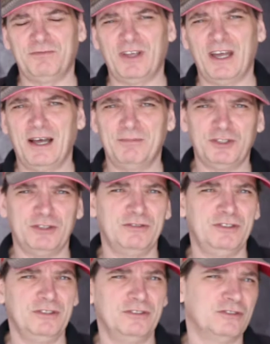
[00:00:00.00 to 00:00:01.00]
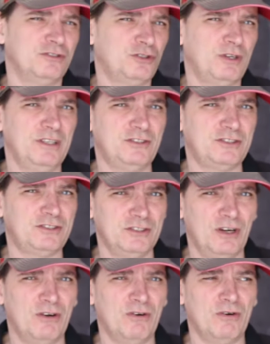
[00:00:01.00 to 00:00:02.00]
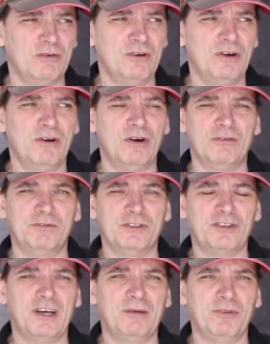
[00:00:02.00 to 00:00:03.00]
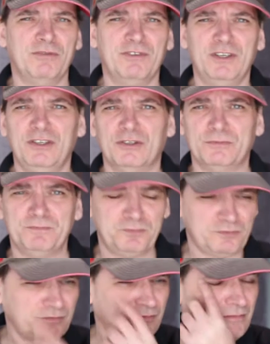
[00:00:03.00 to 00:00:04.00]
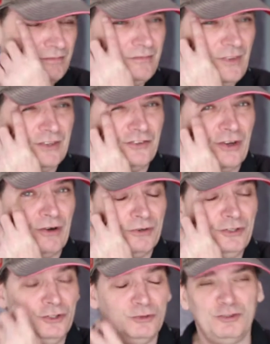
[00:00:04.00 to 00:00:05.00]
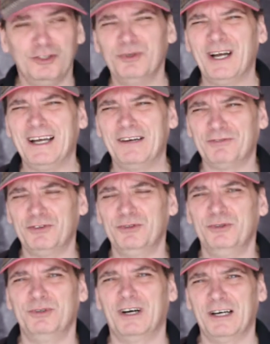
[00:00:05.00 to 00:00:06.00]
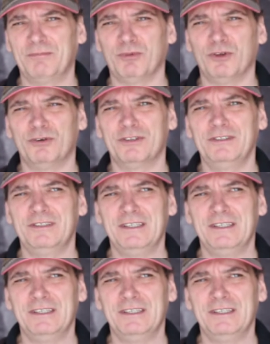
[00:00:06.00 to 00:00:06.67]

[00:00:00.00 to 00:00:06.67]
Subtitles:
captured using Trace Snow over top of the video. So you do have to upload it,